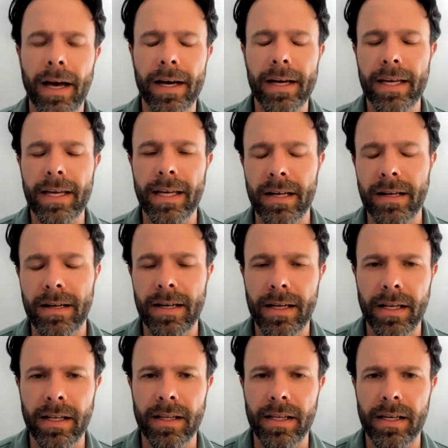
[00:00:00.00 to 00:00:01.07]
in
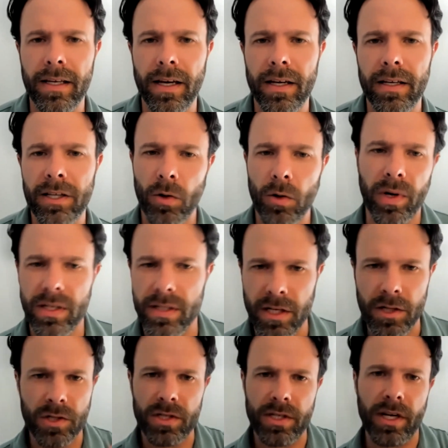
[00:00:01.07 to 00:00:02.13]
the
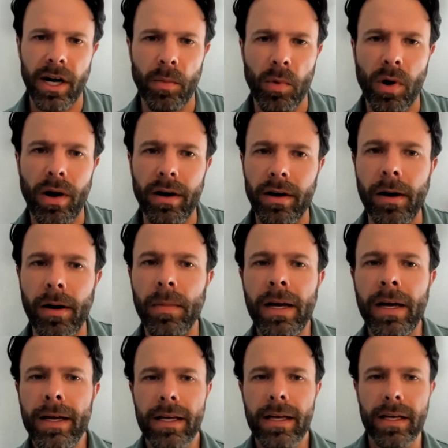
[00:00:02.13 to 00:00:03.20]
organizations that I brought up.
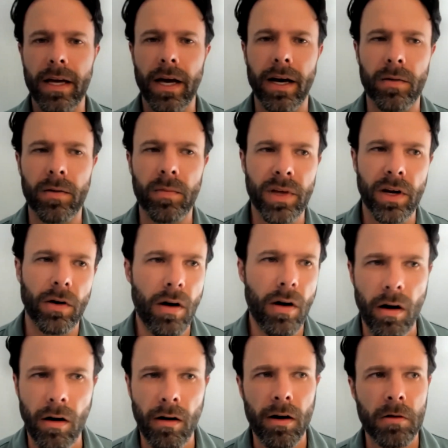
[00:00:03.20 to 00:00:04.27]

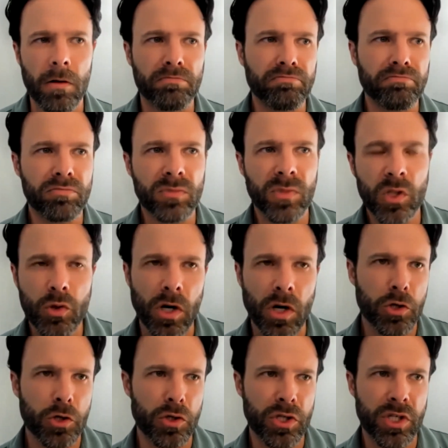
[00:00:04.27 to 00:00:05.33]
There are
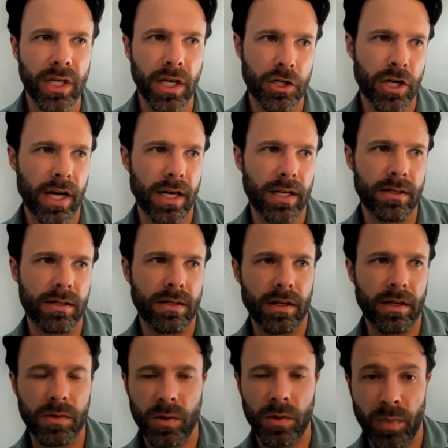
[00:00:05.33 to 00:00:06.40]
structures such
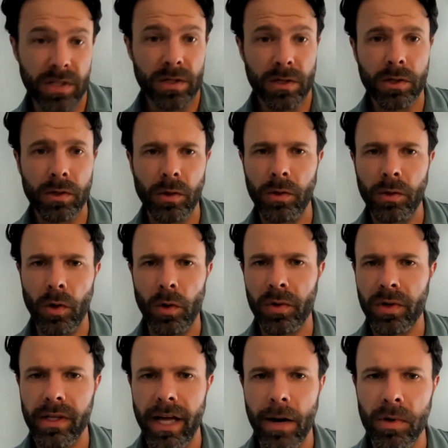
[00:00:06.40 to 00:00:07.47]
as there's a business
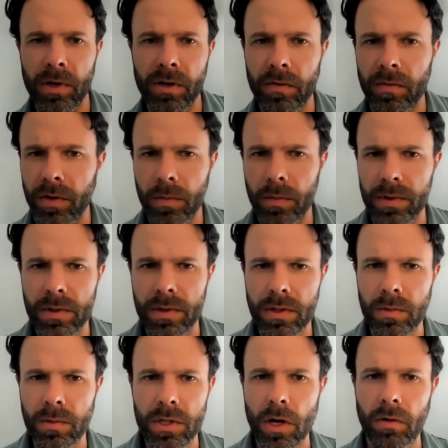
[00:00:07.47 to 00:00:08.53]
growth collaborative that
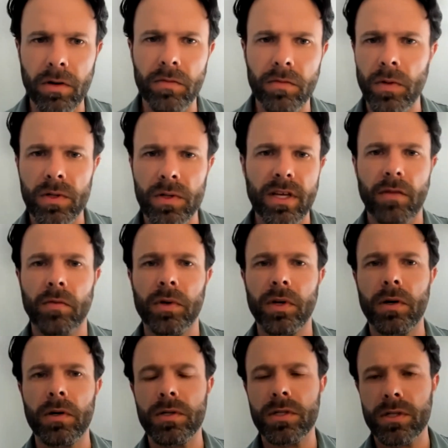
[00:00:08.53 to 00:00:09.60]
was going for
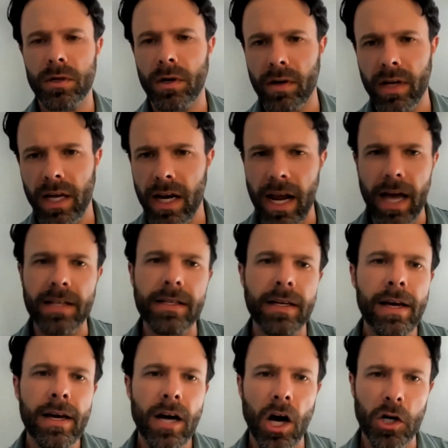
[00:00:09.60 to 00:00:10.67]
several years to kind of
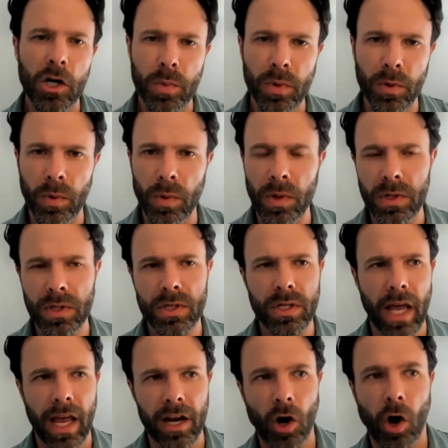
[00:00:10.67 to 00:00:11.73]
connect
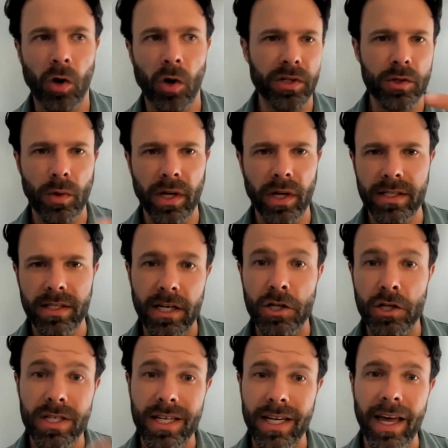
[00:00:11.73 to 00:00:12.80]
entrepreneurs and all these
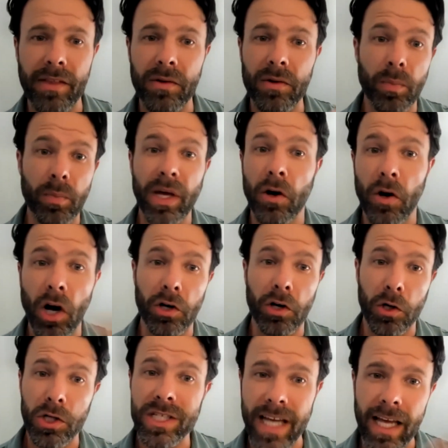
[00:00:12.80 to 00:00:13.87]
organizations together to better
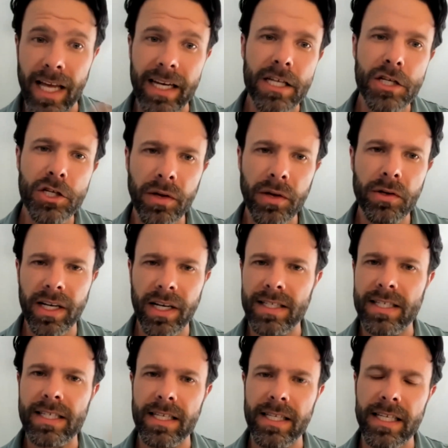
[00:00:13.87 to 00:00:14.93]
understand each other
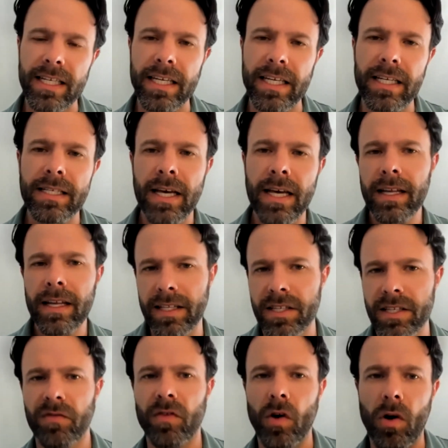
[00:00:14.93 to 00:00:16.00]
and see the needs.
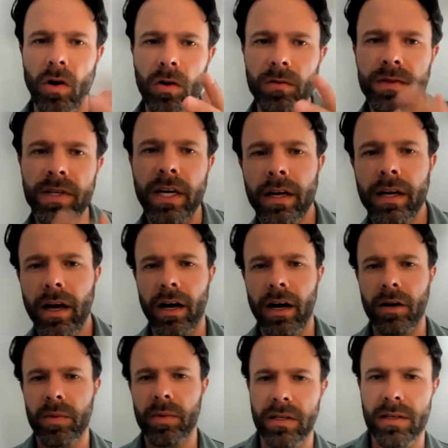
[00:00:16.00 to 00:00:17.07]
That's evolved
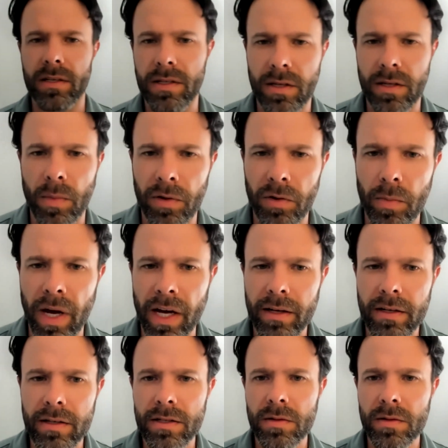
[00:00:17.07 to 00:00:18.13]
into some other
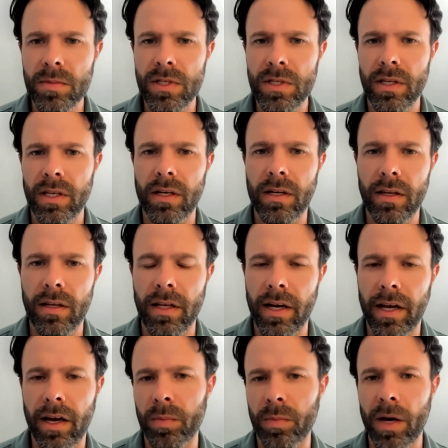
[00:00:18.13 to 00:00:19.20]
mechanisms that
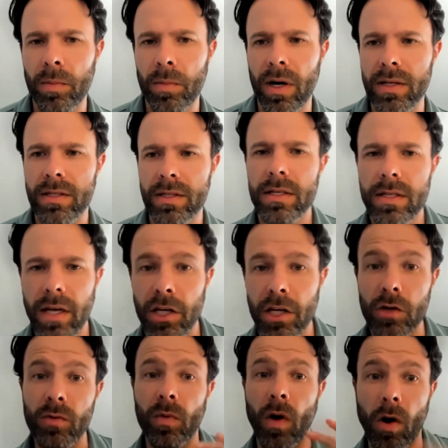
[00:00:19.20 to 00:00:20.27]
help that process.
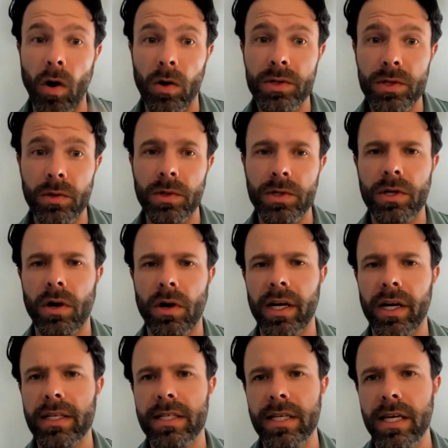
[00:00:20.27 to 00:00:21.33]
You also are
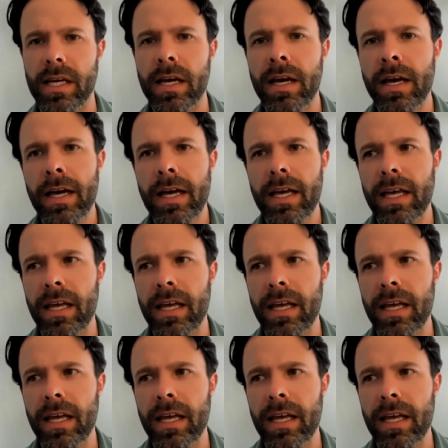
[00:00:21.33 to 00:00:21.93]
starting to see